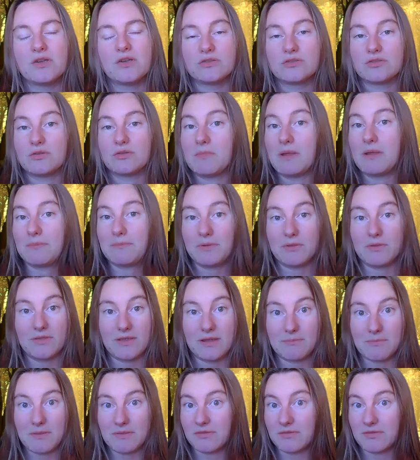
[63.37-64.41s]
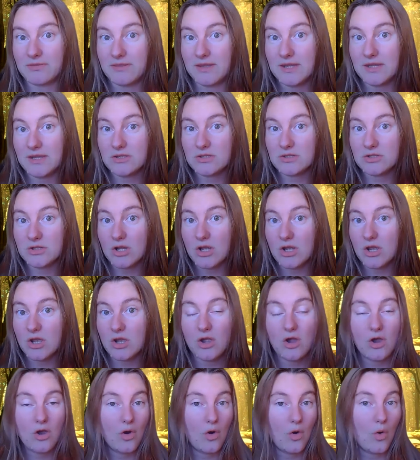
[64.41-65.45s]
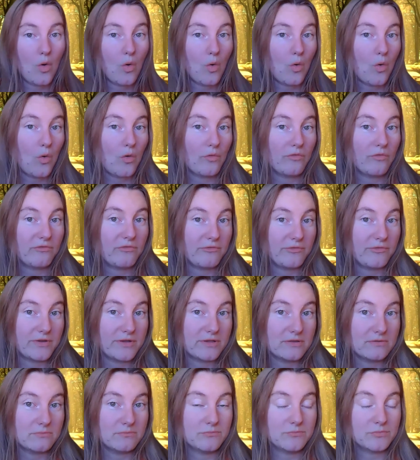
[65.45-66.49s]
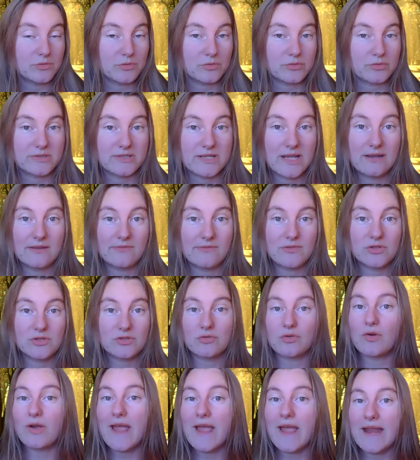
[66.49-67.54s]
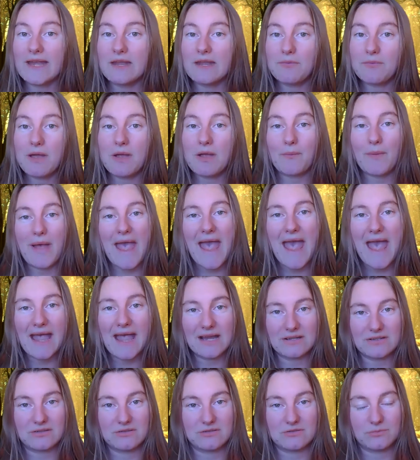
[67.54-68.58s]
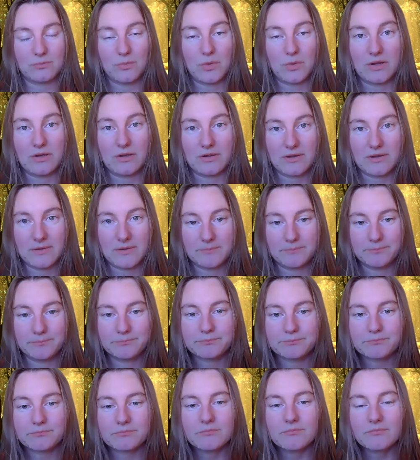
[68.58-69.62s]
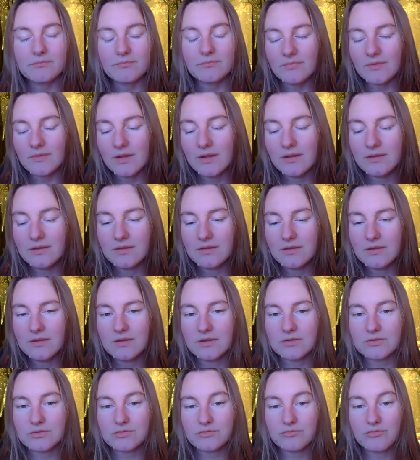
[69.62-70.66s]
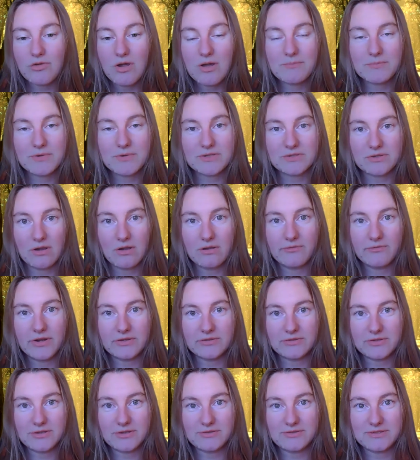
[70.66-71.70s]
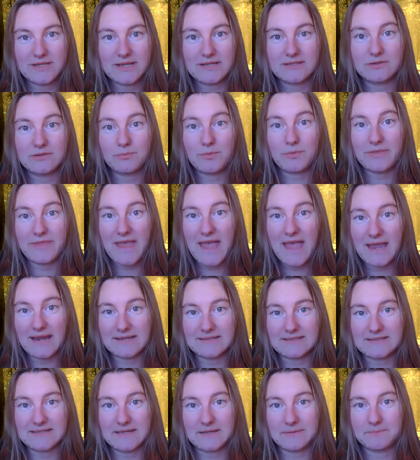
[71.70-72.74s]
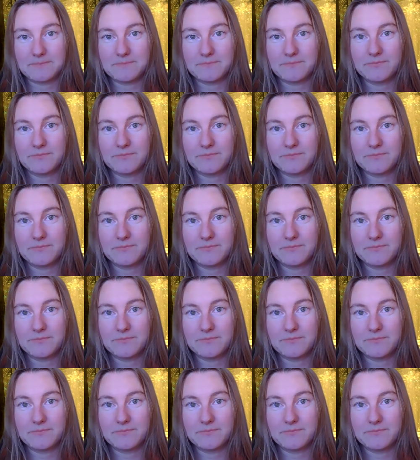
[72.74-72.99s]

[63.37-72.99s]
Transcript: So maybe you think about the theatre or films or television or anywhere where actors work. Because drama is often associated with acting.